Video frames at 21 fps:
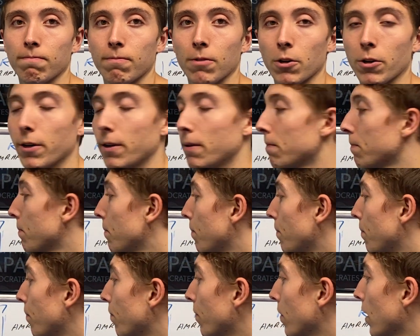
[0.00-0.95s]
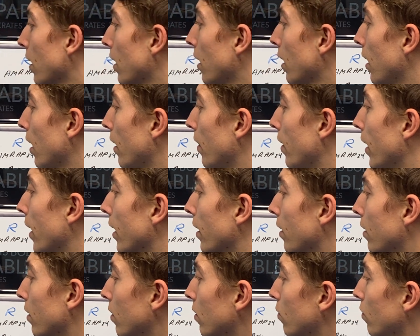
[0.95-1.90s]
All right.
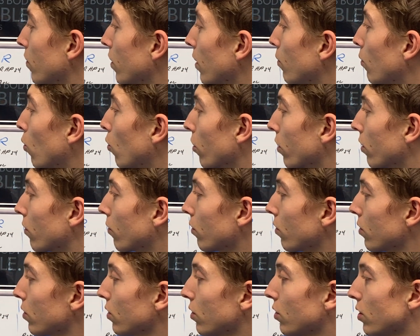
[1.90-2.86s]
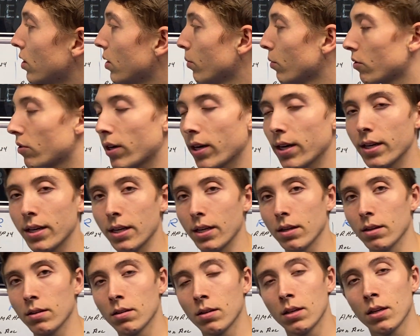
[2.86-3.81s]
Then we got more intervals, similar
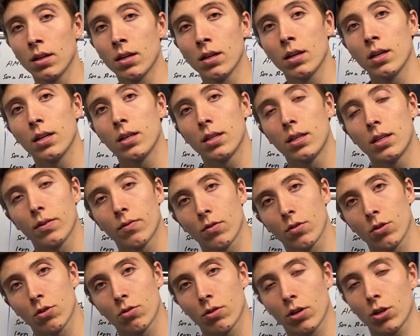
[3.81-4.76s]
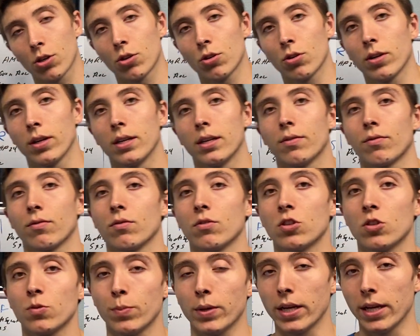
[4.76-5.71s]
idea, different structure and different
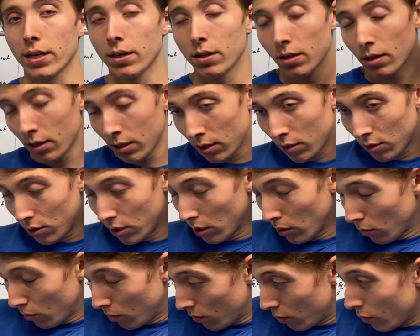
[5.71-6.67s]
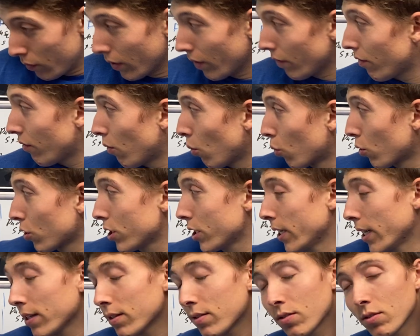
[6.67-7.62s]
speed. So you've got 4
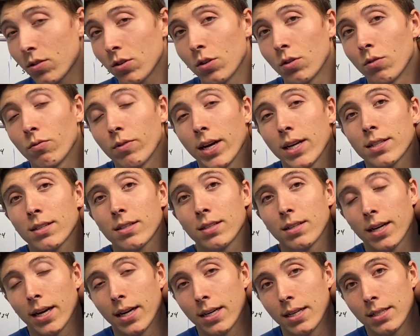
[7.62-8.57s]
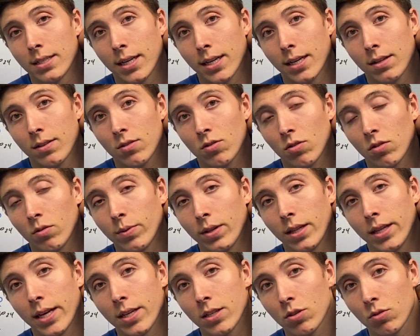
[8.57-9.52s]
sets. You're going to rest to 90 seconds, so a little bit
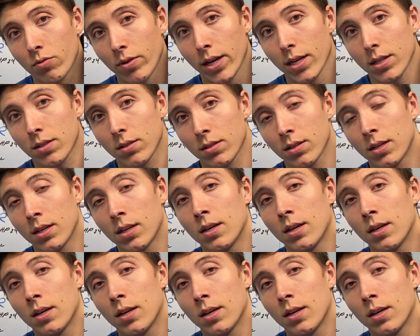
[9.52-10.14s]
less rest.